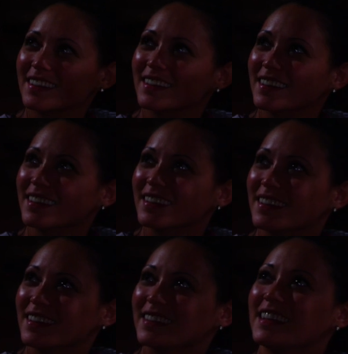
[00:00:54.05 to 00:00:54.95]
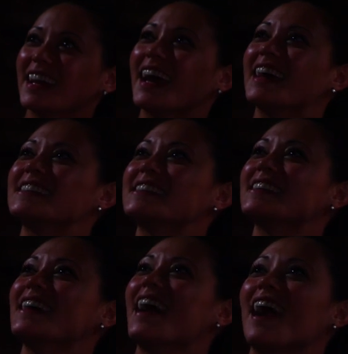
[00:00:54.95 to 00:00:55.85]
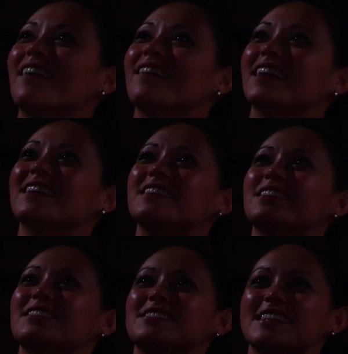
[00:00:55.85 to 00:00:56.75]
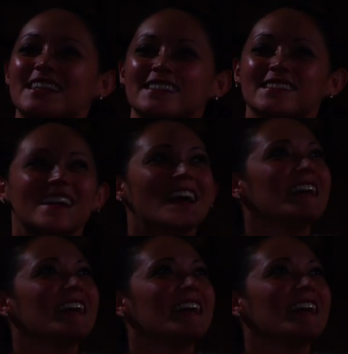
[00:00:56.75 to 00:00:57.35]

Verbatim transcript: jeans. Yes. You'll see the jeans Let me jeans. go change